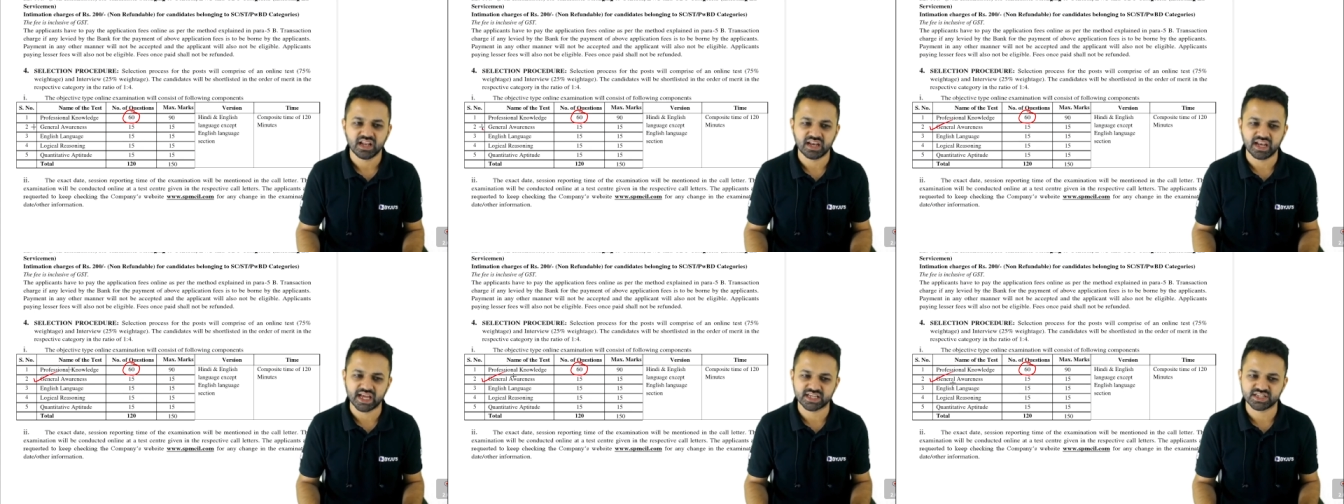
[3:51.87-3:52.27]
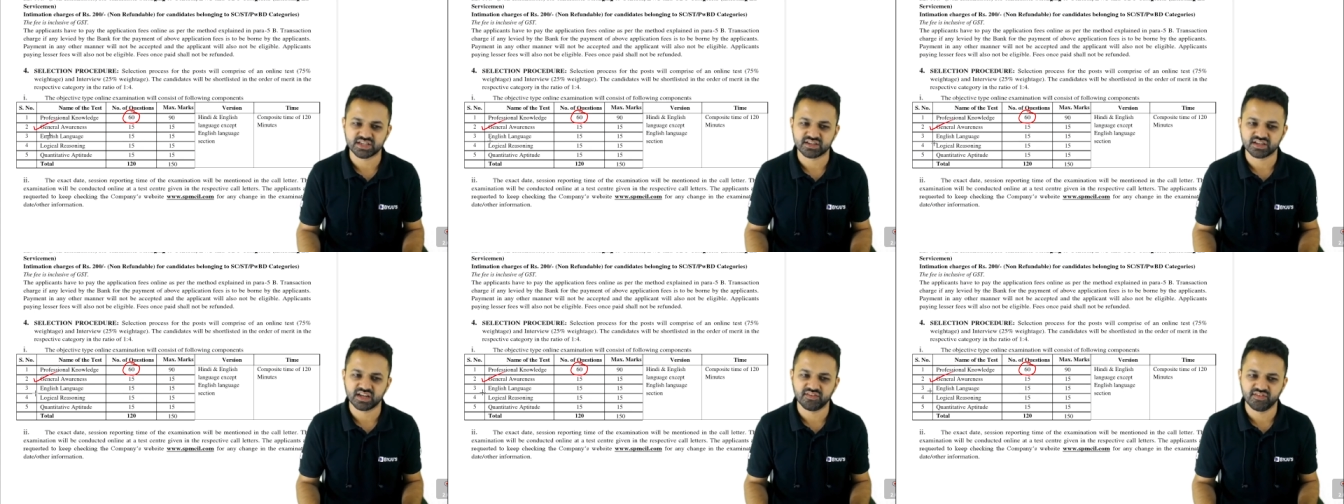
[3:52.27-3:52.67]
like
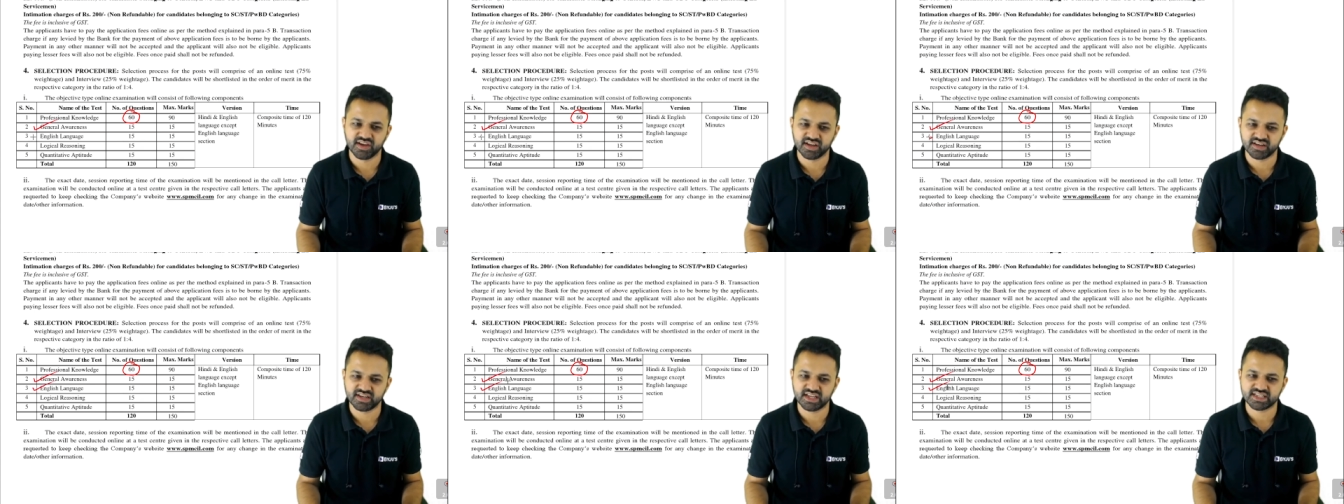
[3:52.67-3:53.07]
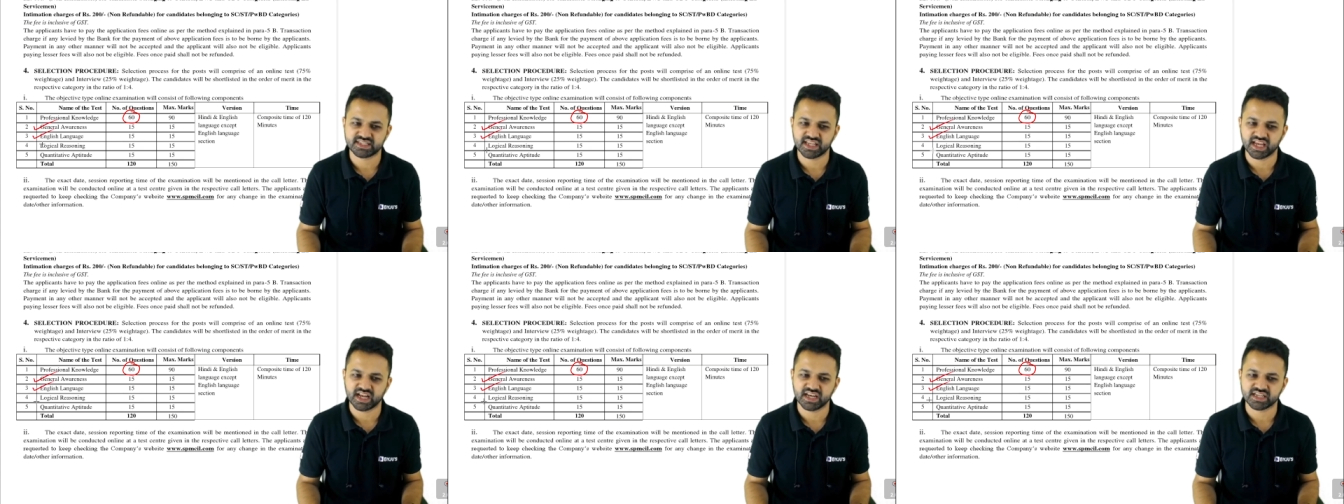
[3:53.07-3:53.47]
general awareness
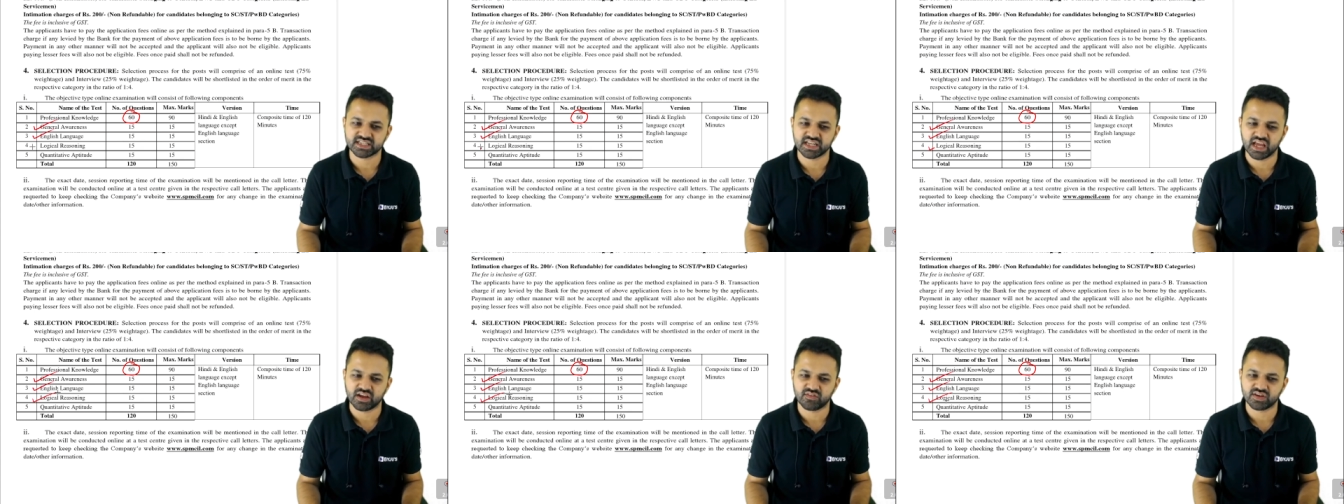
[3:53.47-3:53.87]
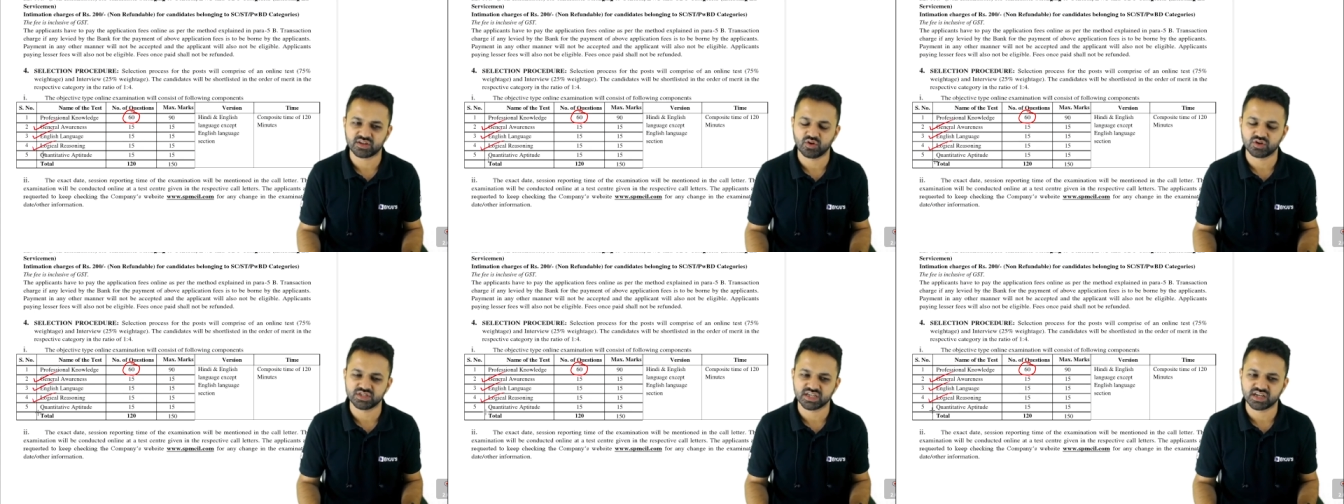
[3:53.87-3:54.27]
english language
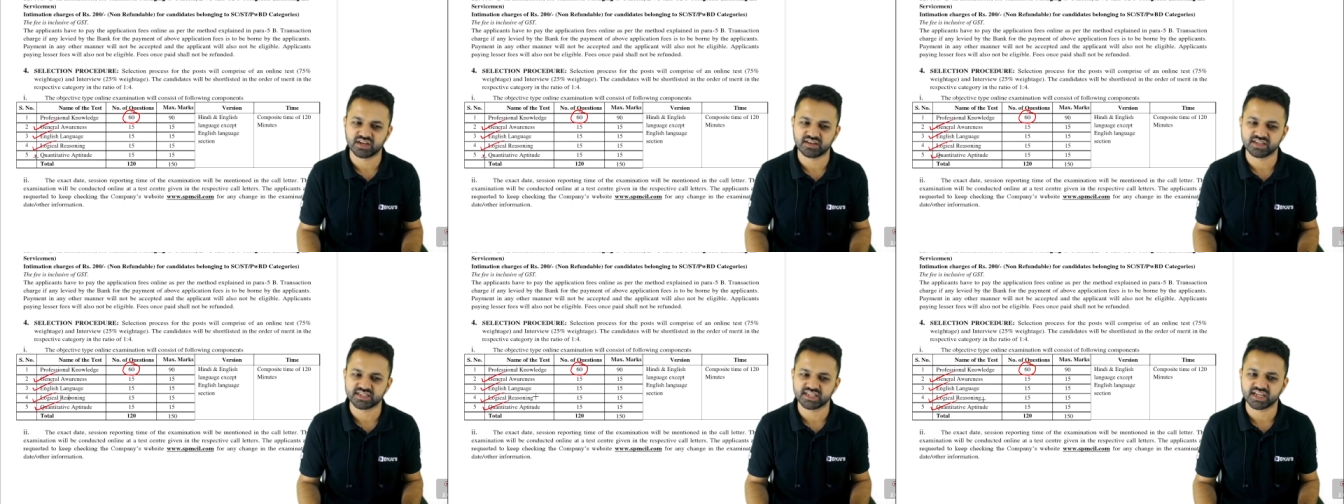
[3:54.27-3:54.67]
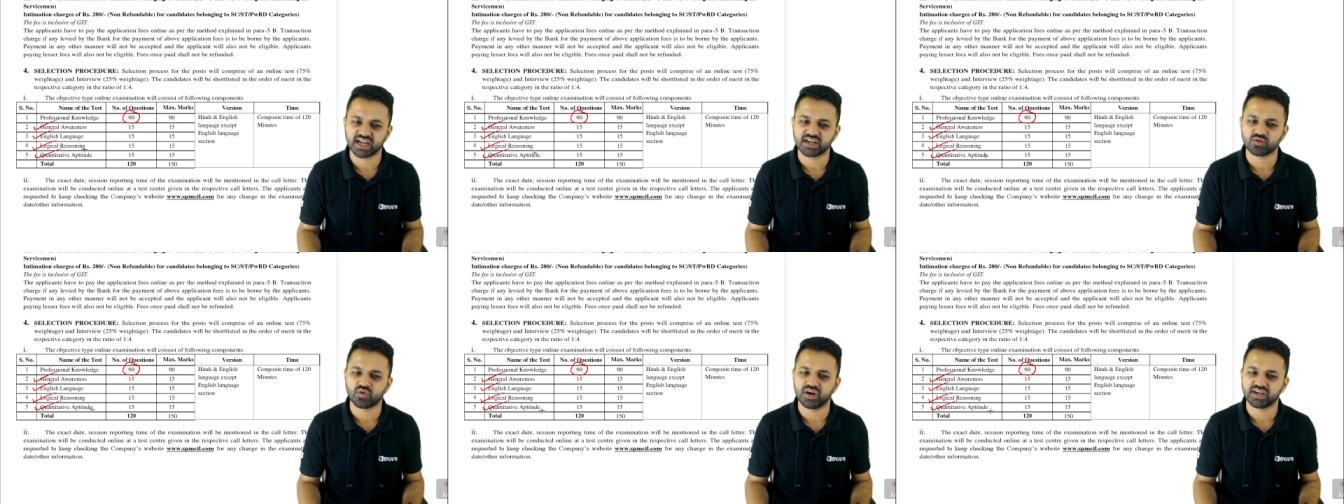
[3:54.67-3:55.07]
logical reasoning
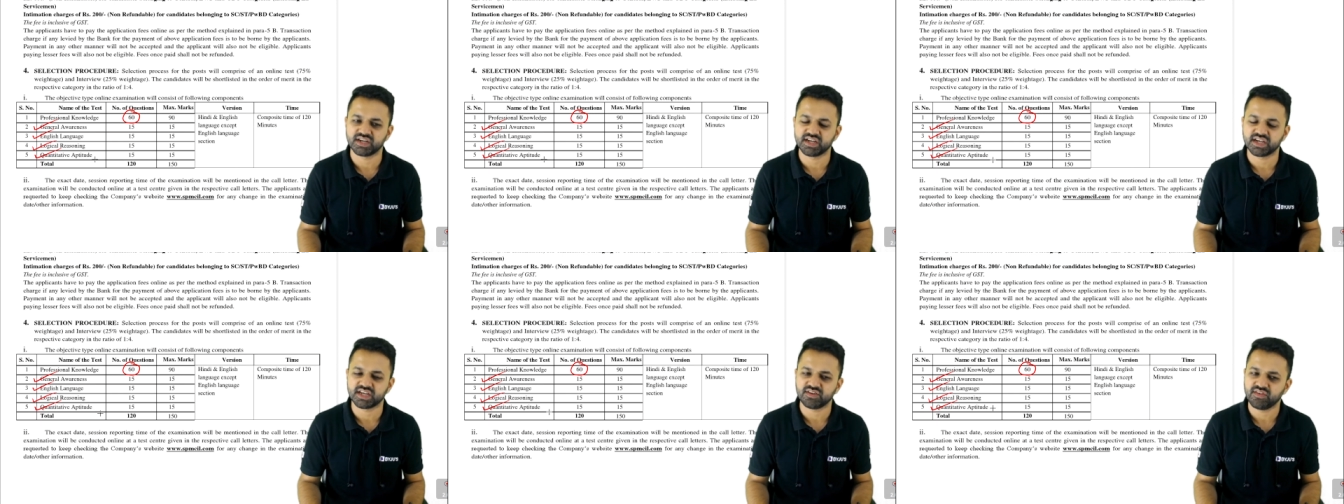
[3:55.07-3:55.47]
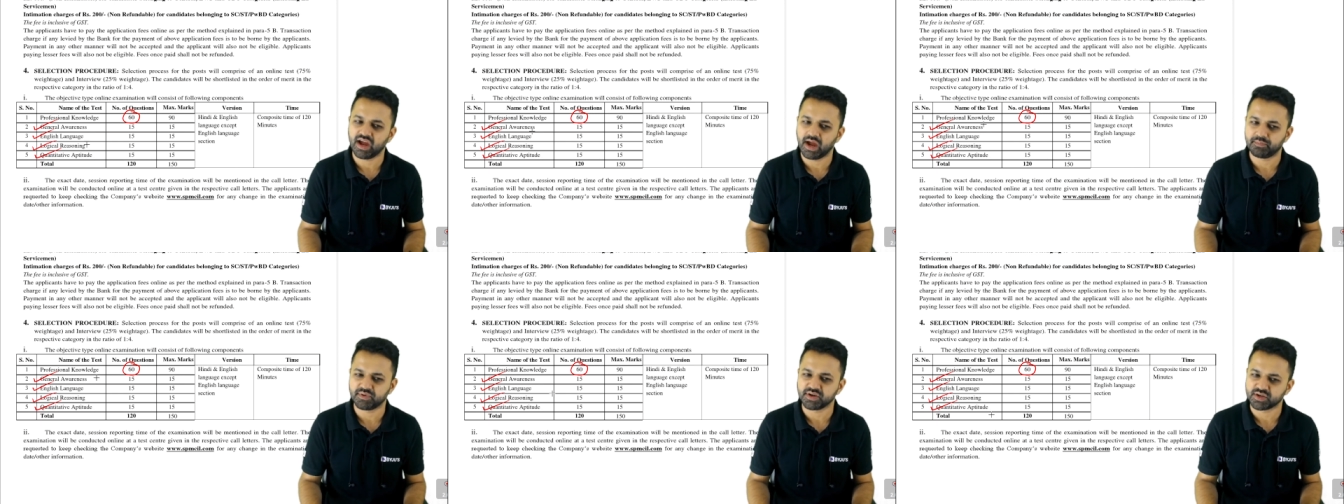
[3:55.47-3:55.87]
and quantitative
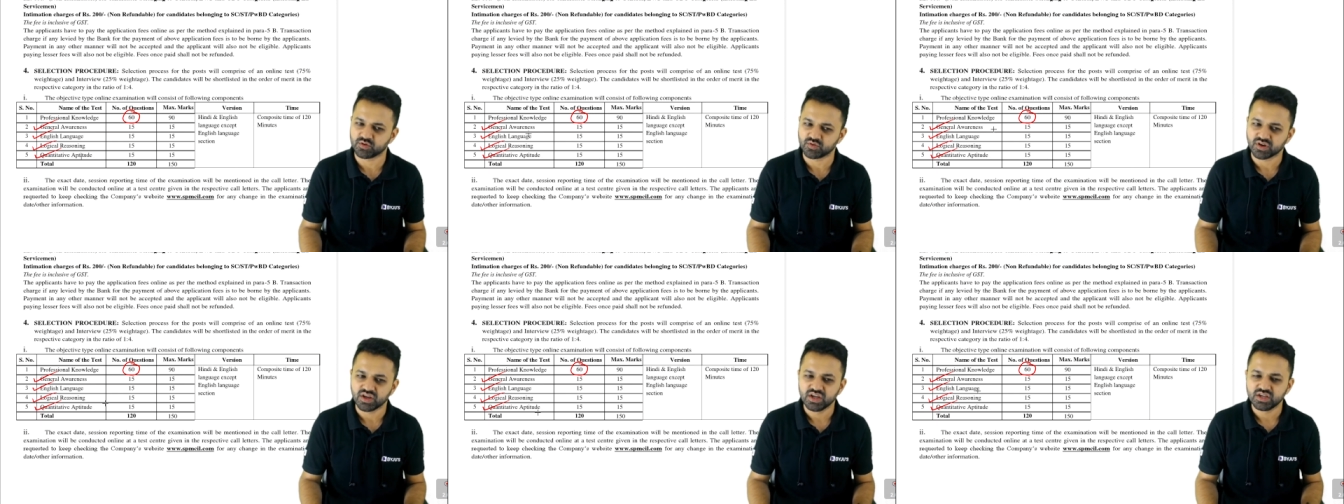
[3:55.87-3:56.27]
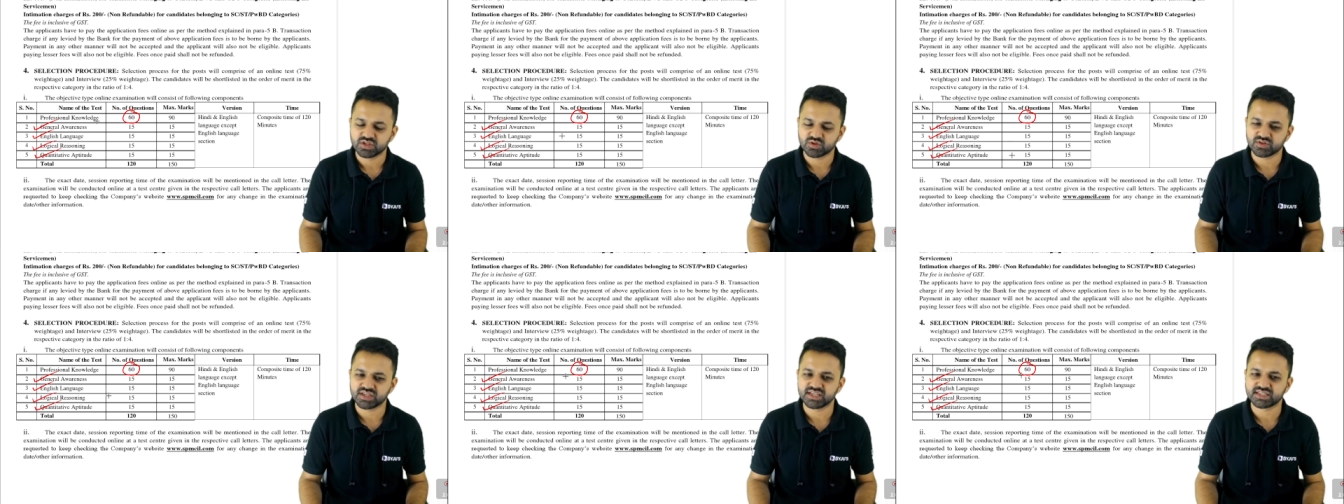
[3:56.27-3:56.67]
aptitude so
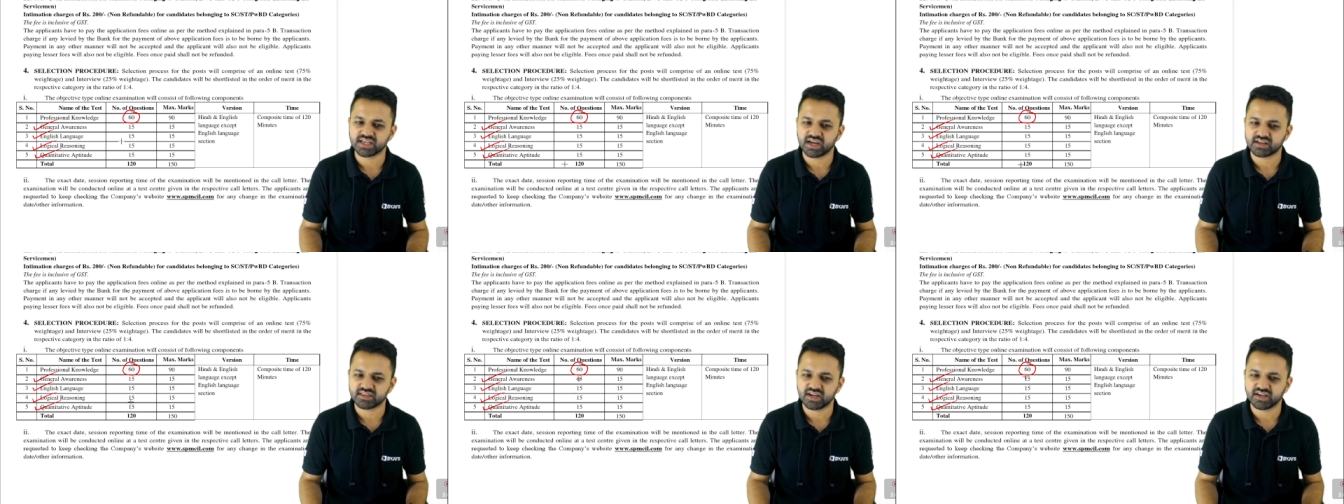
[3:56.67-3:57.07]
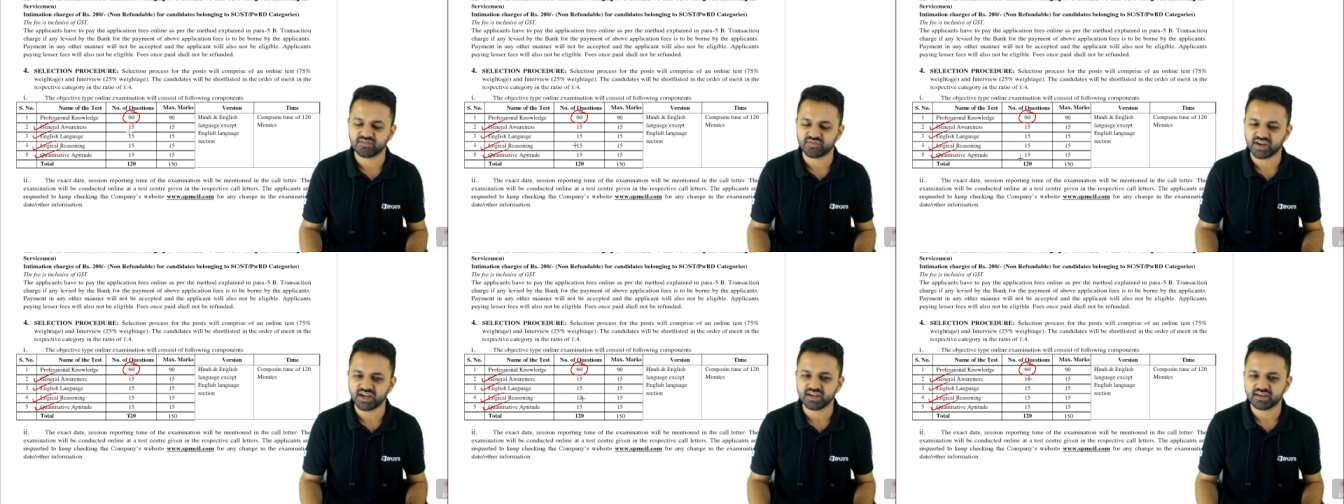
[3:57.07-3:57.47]
these are the
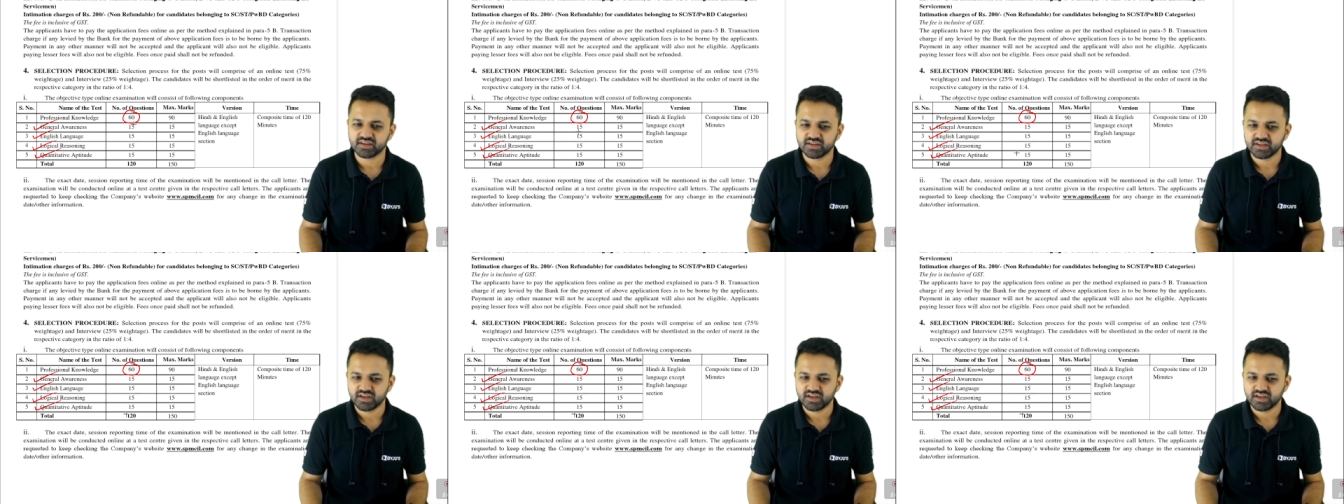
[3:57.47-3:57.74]
different